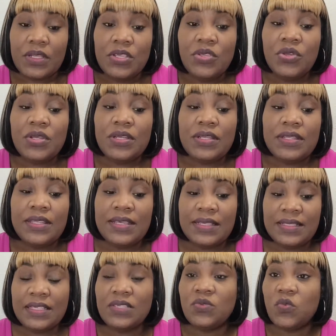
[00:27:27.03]

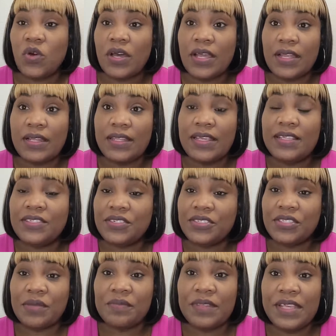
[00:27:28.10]
These are
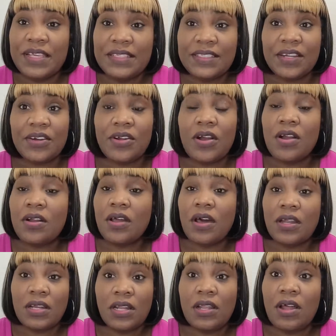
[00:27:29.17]
some things that are
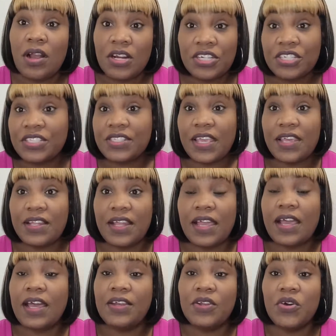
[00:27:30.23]
on a larger scale.
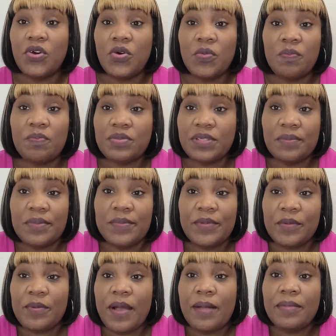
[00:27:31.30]
Like, I know some
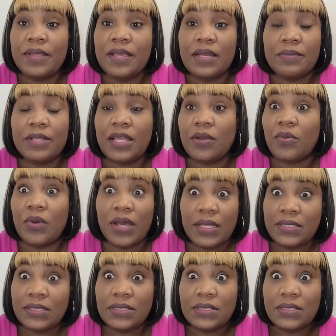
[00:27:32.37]
people are probably going to be like,
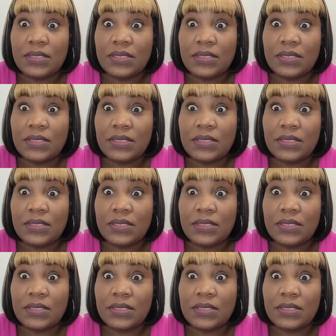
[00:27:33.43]
what?